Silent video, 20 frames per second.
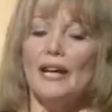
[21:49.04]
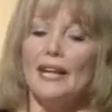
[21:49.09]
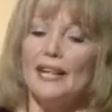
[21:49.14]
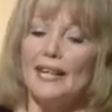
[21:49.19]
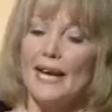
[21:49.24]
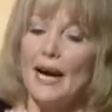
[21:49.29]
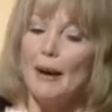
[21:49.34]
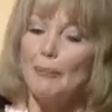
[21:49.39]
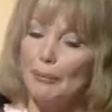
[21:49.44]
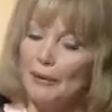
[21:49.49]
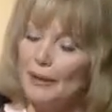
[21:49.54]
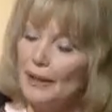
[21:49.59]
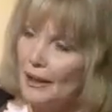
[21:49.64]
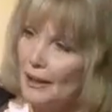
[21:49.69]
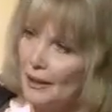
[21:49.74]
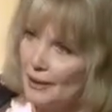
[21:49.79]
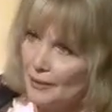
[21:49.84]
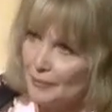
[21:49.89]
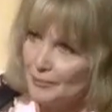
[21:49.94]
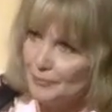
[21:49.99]
a
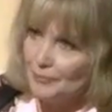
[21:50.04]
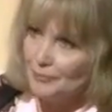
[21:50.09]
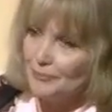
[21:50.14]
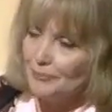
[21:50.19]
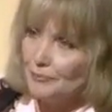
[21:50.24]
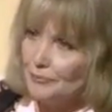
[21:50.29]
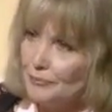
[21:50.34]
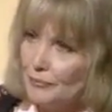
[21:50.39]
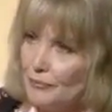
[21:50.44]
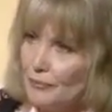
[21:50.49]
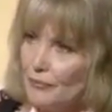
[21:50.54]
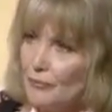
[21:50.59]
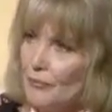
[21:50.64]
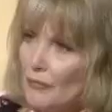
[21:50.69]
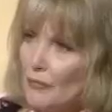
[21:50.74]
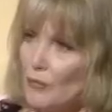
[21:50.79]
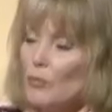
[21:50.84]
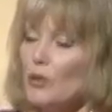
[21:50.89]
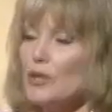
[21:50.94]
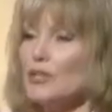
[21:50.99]
capelin
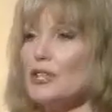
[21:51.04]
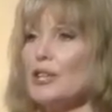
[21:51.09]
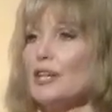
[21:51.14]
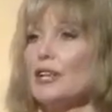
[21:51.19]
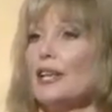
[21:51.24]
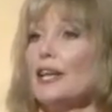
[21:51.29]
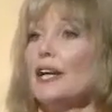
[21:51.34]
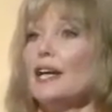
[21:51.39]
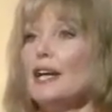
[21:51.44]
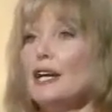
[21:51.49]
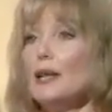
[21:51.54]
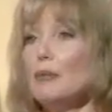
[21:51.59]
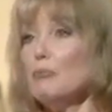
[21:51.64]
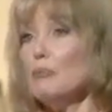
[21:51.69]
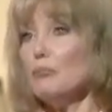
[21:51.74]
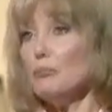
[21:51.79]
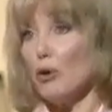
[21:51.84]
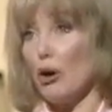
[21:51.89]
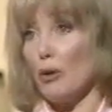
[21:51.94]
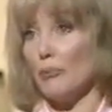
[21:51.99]
was an
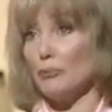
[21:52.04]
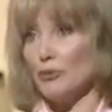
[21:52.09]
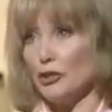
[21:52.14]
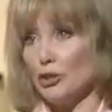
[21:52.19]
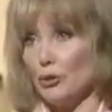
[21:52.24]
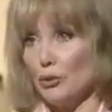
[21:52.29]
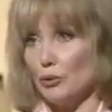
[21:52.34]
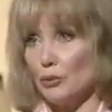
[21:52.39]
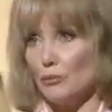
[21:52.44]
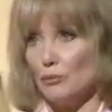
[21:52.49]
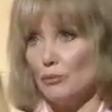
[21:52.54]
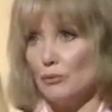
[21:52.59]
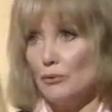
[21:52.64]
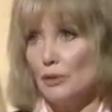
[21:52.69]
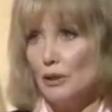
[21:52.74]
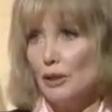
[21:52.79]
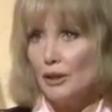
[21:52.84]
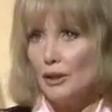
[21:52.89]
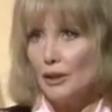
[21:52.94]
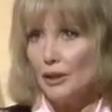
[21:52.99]
impromptu
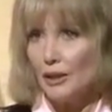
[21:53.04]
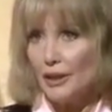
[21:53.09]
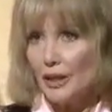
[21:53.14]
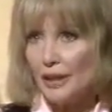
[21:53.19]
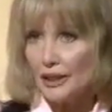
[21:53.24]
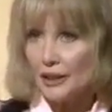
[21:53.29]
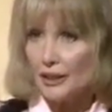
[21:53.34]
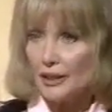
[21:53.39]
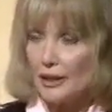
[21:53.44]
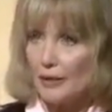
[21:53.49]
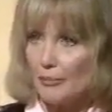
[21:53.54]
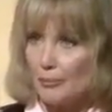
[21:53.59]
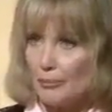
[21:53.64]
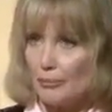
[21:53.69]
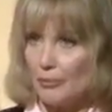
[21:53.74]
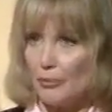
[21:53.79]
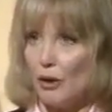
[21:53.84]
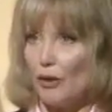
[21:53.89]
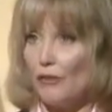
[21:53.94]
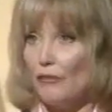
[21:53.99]
kicking up
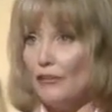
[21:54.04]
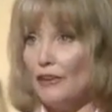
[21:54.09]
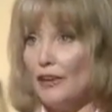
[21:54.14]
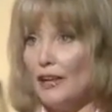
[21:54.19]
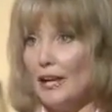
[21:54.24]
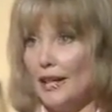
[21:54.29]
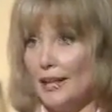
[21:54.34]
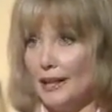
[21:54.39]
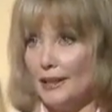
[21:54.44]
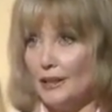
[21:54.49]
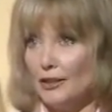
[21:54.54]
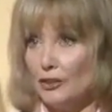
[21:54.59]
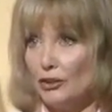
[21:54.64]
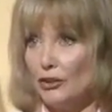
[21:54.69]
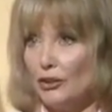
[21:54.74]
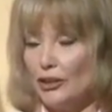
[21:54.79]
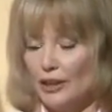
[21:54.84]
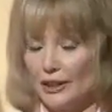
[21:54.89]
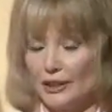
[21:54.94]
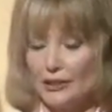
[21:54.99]
of the leg
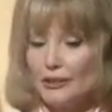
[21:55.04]
during a